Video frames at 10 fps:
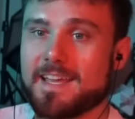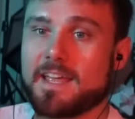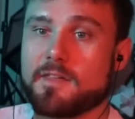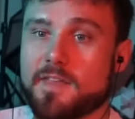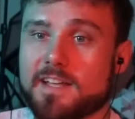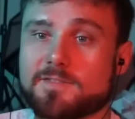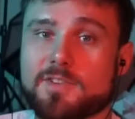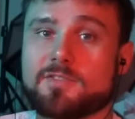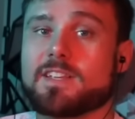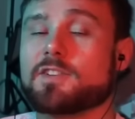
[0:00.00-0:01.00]
That's what
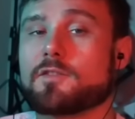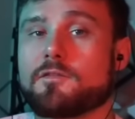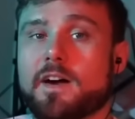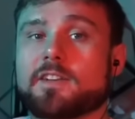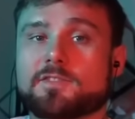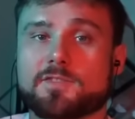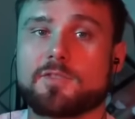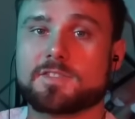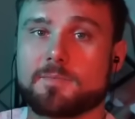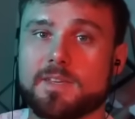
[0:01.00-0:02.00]
you need your final score
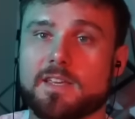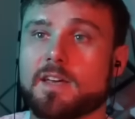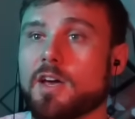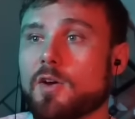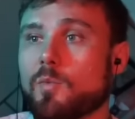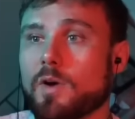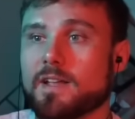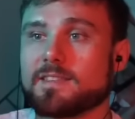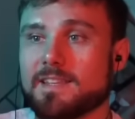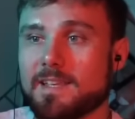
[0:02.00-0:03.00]
to be
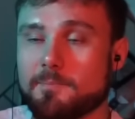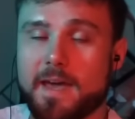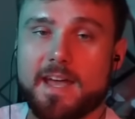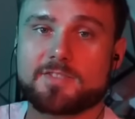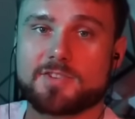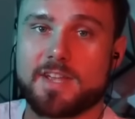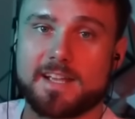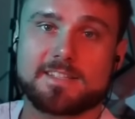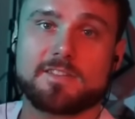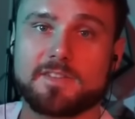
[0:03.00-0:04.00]
when the match
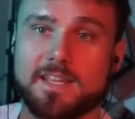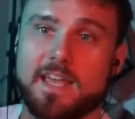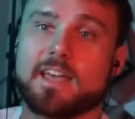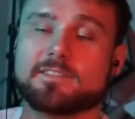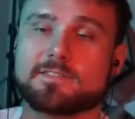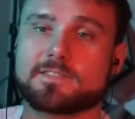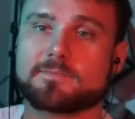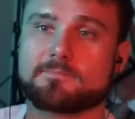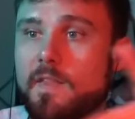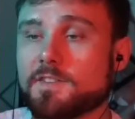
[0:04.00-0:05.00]
activity ends.
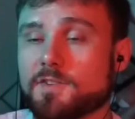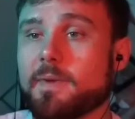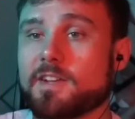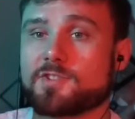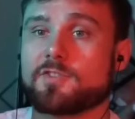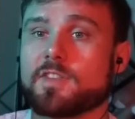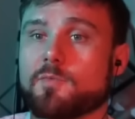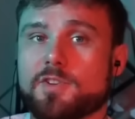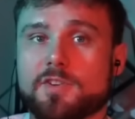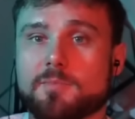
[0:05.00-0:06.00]
So make sure that
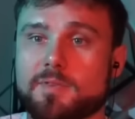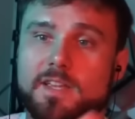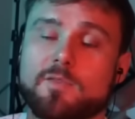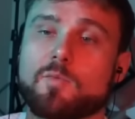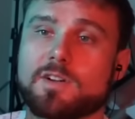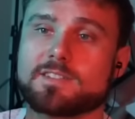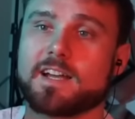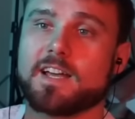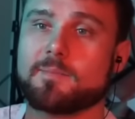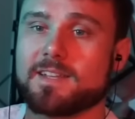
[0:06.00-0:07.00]
when you complete it one
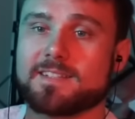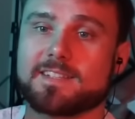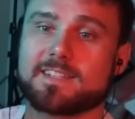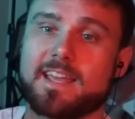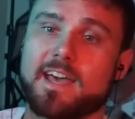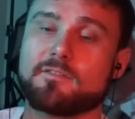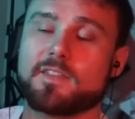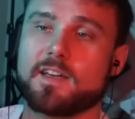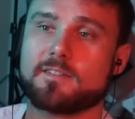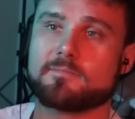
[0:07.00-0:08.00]
time and it doesn't have
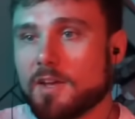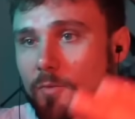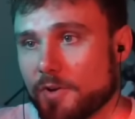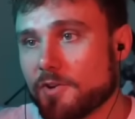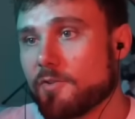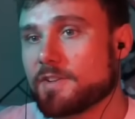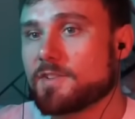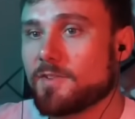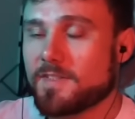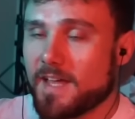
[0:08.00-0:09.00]
that, what you're going to
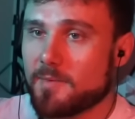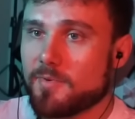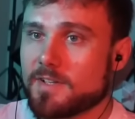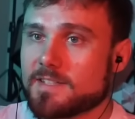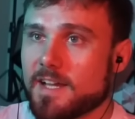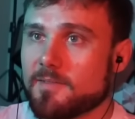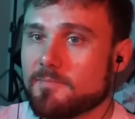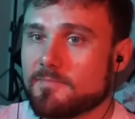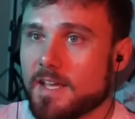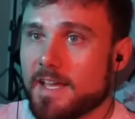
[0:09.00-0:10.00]
do at that point in
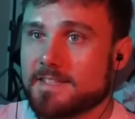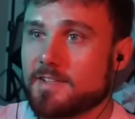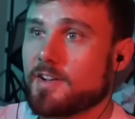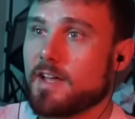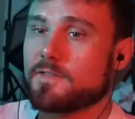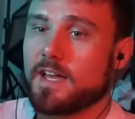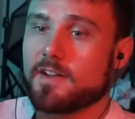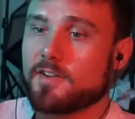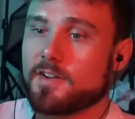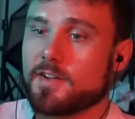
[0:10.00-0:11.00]
time is you're going to have to add
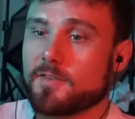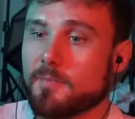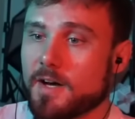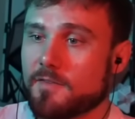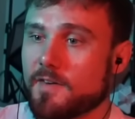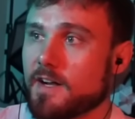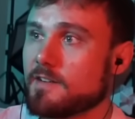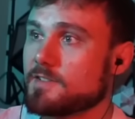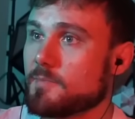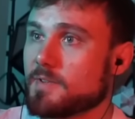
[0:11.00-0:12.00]
on another modifier
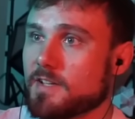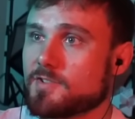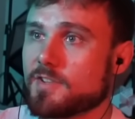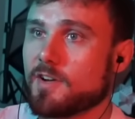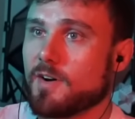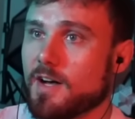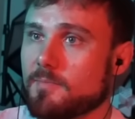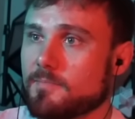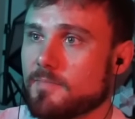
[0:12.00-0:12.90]
to potentially go up.